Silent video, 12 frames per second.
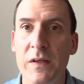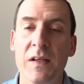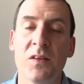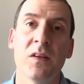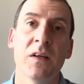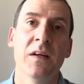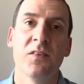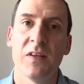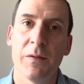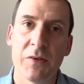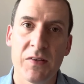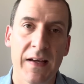years,
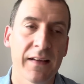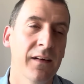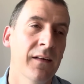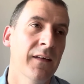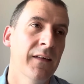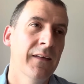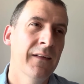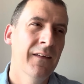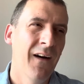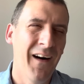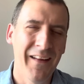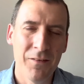same as Saka.
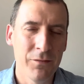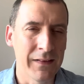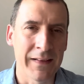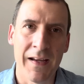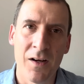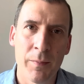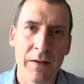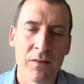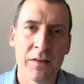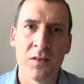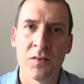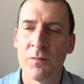I don't really care
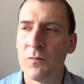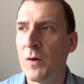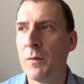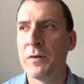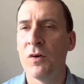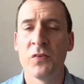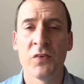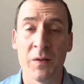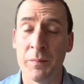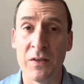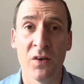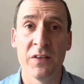about it. I mean, obviously
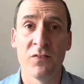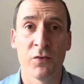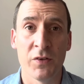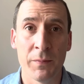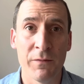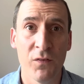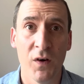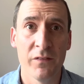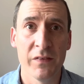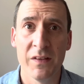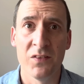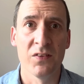it'd be nice for it to be
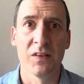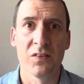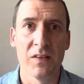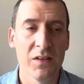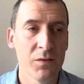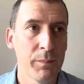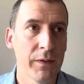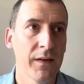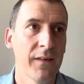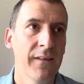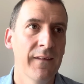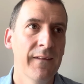5 years, 6 years,
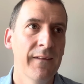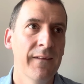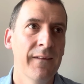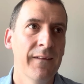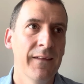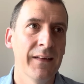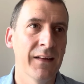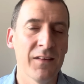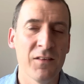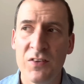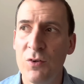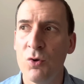but you know,
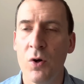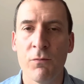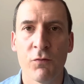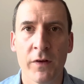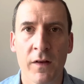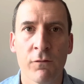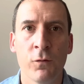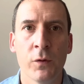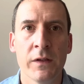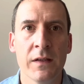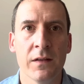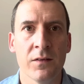they've still got him for another 4
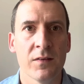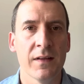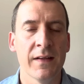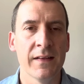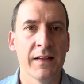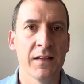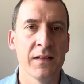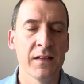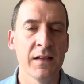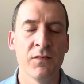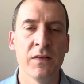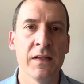years. And then
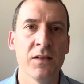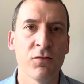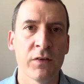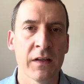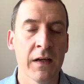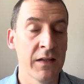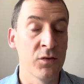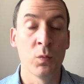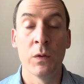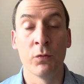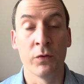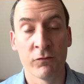if you need to, and you
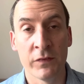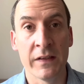will need